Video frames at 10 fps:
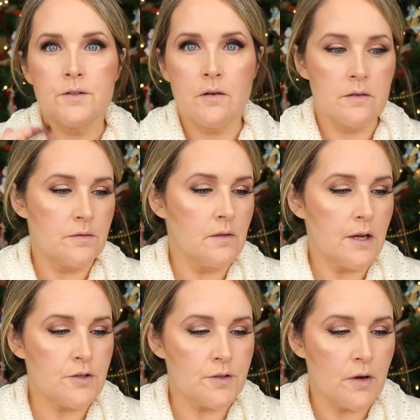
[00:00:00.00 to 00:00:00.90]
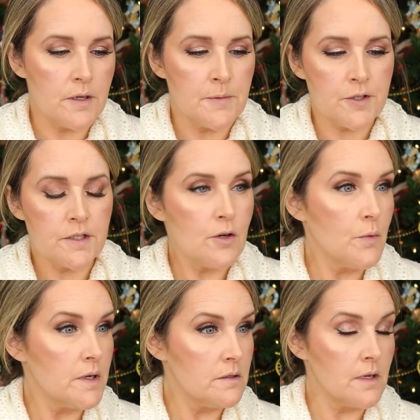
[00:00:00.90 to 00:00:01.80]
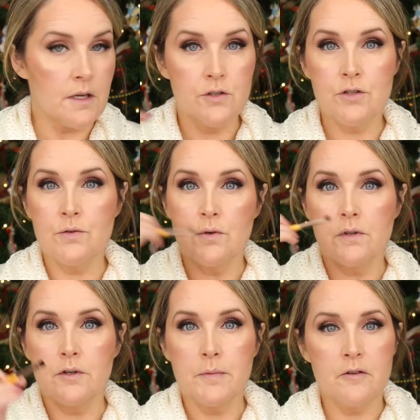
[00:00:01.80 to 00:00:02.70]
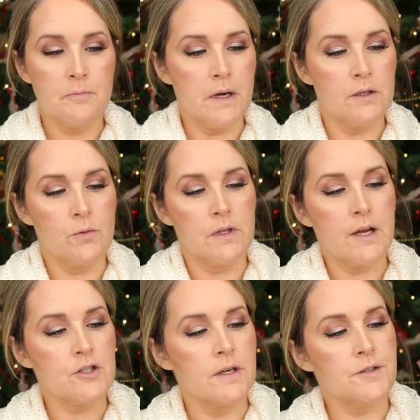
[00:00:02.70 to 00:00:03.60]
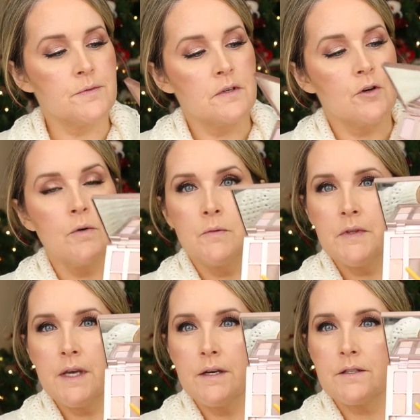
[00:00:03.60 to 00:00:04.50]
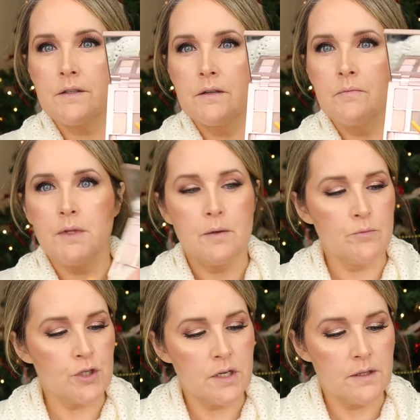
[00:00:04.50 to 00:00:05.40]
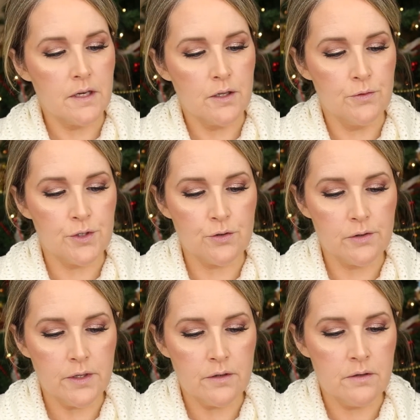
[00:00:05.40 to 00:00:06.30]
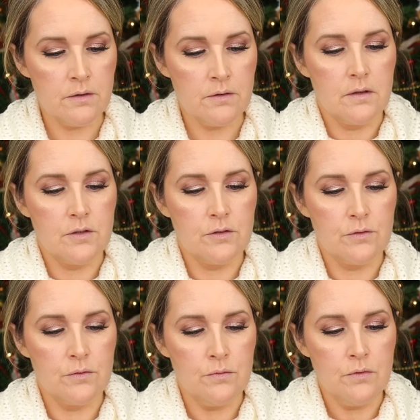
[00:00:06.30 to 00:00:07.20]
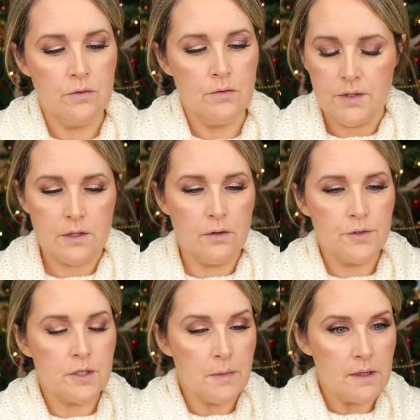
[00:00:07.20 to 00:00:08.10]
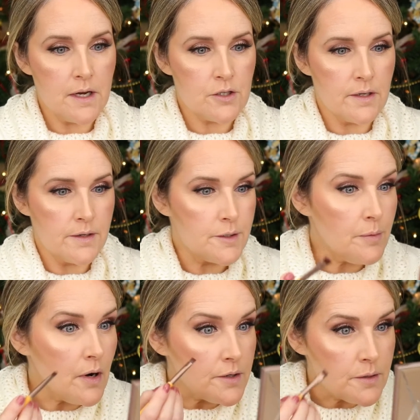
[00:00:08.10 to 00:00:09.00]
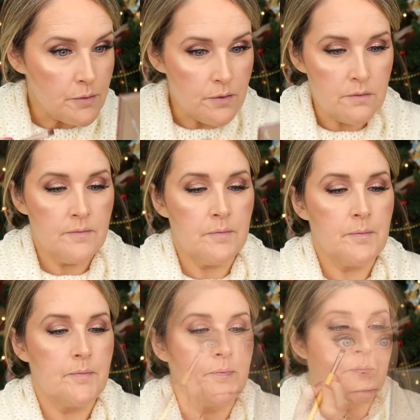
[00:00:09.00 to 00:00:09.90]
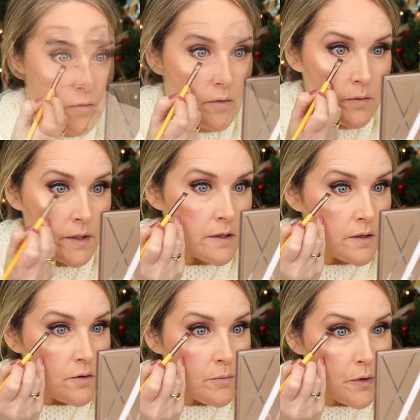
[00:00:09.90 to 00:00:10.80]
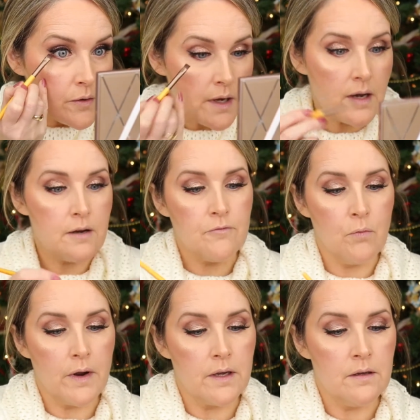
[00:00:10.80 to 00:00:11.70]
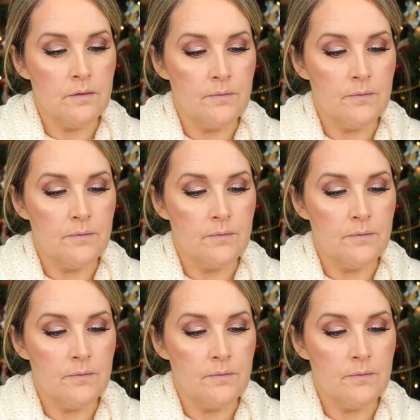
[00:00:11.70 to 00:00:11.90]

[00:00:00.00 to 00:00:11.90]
now that the lashes are on, I'm just going to go in and do a little bit of my lower lash line. So I'm going to go in with that plum shade that I used earlier and do as close to my lash line as possible. And I'm only going to go about halfway.